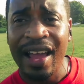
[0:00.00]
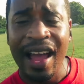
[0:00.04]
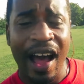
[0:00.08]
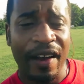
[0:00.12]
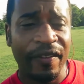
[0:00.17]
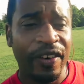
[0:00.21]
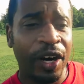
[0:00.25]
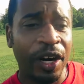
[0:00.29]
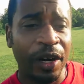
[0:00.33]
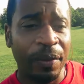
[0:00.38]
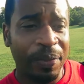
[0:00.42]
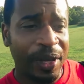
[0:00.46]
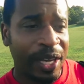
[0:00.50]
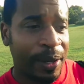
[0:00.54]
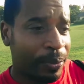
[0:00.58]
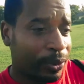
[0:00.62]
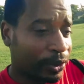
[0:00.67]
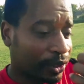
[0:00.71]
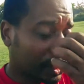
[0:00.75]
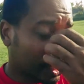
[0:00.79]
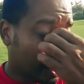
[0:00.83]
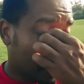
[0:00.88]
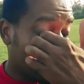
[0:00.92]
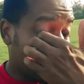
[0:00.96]
I've heard people
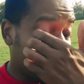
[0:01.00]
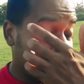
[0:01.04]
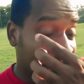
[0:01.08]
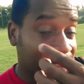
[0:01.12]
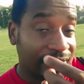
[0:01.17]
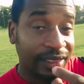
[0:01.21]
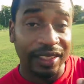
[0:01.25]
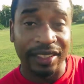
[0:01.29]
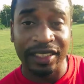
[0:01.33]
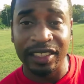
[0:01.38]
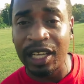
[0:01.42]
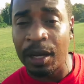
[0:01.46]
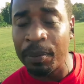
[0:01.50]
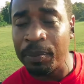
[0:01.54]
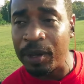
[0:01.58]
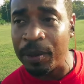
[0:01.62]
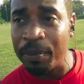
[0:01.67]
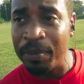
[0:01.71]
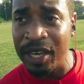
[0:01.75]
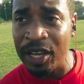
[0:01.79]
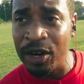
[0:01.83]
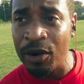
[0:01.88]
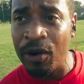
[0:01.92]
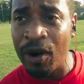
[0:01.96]
tell me it's a
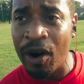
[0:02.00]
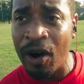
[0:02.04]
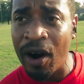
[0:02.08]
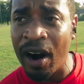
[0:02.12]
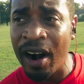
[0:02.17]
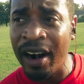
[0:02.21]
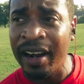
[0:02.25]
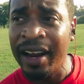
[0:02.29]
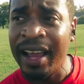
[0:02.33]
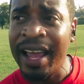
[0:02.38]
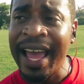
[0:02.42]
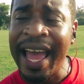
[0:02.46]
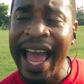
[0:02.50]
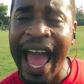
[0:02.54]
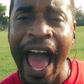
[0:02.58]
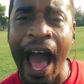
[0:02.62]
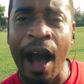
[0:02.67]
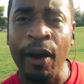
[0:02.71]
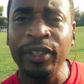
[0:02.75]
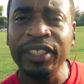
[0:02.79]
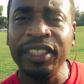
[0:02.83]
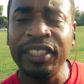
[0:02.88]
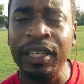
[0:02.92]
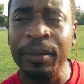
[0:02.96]
supplemental art.
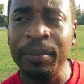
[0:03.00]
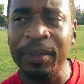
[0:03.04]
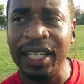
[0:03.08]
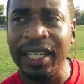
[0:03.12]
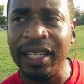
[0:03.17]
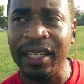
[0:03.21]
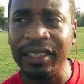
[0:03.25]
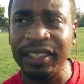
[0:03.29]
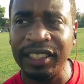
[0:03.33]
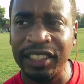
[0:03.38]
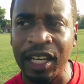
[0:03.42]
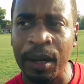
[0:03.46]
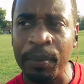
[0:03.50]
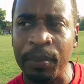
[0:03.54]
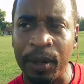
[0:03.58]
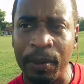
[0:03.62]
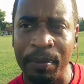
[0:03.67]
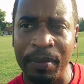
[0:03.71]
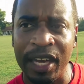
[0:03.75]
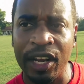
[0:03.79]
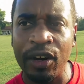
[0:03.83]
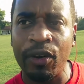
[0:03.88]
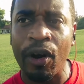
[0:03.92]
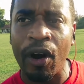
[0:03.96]
How is something a
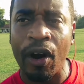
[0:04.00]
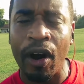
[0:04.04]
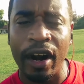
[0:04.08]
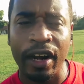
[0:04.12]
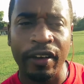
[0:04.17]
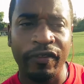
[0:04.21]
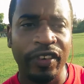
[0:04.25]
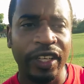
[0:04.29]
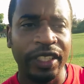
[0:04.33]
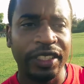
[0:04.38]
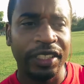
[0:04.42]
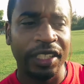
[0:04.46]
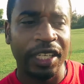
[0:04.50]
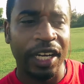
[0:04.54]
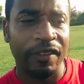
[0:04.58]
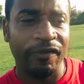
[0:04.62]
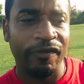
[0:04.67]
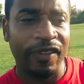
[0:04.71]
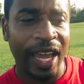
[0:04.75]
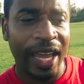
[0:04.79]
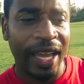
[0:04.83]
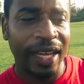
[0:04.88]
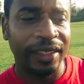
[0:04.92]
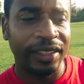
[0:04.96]
supplemental art if it's an
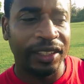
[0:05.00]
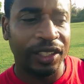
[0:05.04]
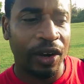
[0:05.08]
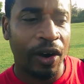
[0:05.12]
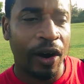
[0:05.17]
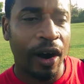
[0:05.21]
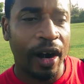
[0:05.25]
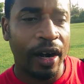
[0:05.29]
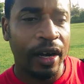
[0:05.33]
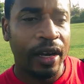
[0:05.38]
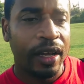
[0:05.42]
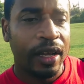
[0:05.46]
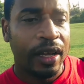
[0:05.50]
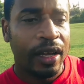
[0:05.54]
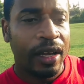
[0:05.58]
advanced art?